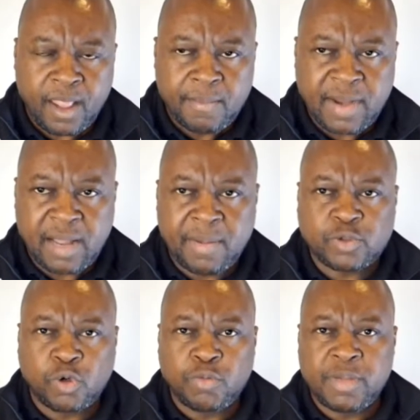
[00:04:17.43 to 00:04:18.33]
Mnangagwa
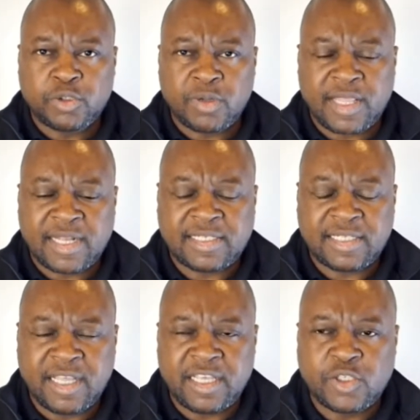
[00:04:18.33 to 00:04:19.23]
is going to make sure that
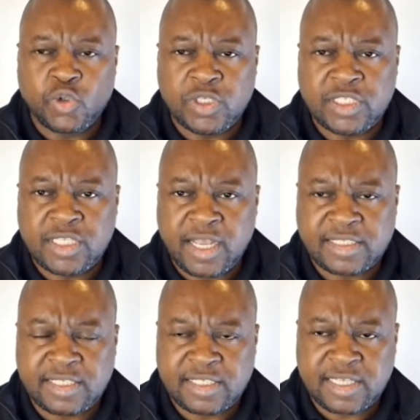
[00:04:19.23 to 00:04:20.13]
there is no
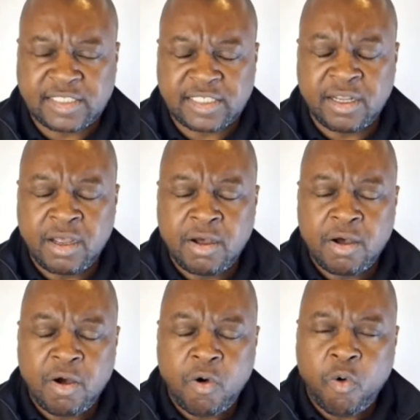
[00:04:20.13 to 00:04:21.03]
serious discussion
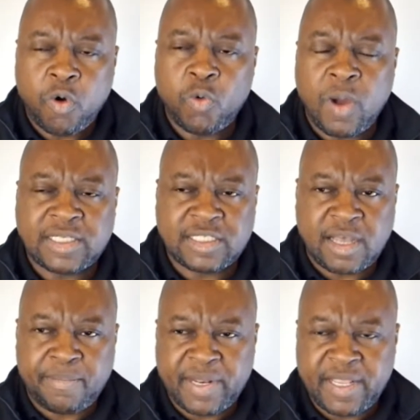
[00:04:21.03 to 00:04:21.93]
on what is
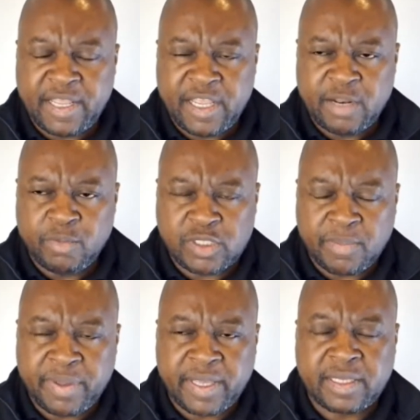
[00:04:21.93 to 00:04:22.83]
happening in
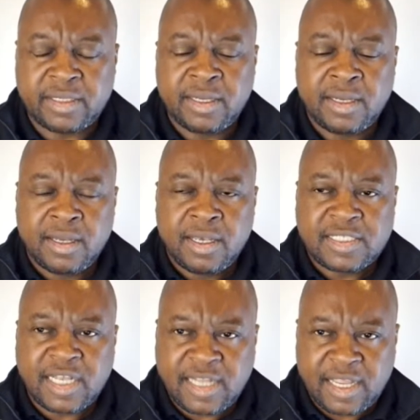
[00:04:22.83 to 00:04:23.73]
Mozambique.
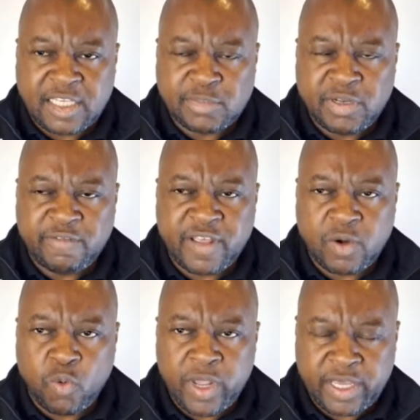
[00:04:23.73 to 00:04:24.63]
SADC has been
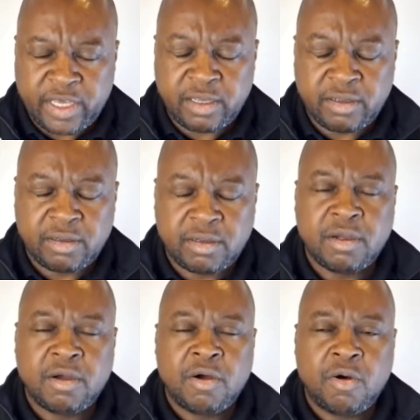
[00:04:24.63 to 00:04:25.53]
very weak
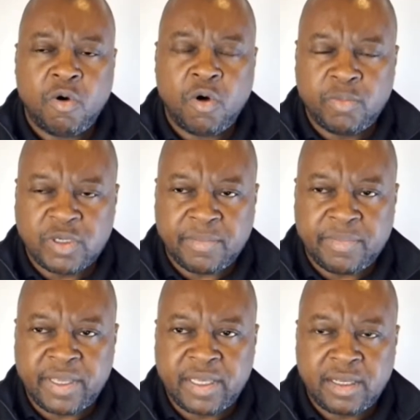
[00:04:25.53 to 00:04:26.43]
on
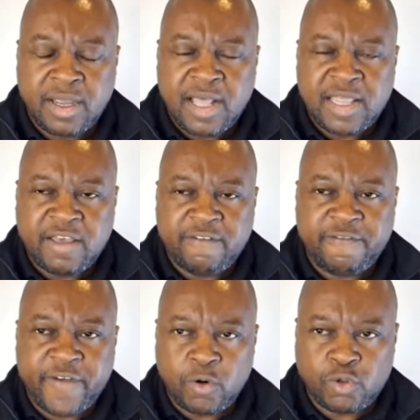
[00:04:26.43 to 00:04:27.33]
Mozambique. They have
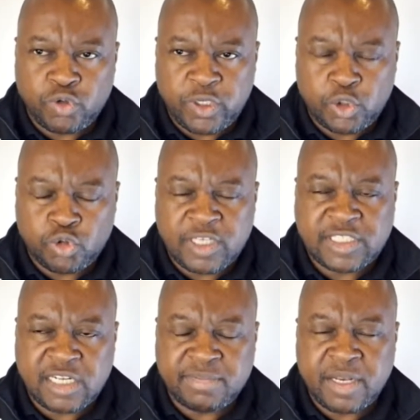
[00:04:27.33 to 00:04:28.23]
failed to issue a
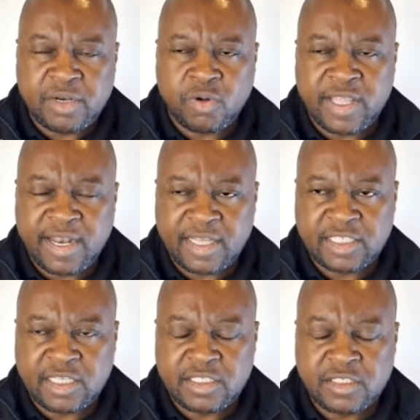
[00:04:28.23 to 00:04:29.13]
statement on the
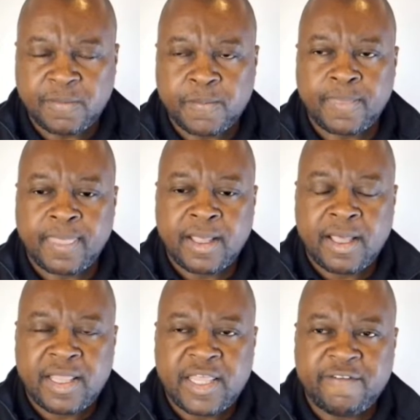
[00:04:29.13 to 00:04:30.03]
elections.
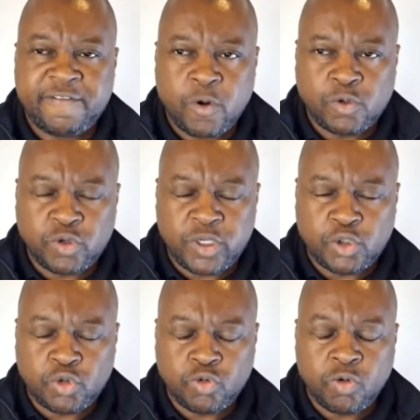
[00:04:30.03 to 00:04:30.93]
They have failed to
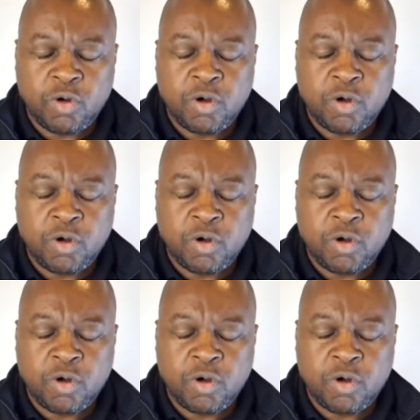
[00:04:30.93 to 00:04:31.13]
issue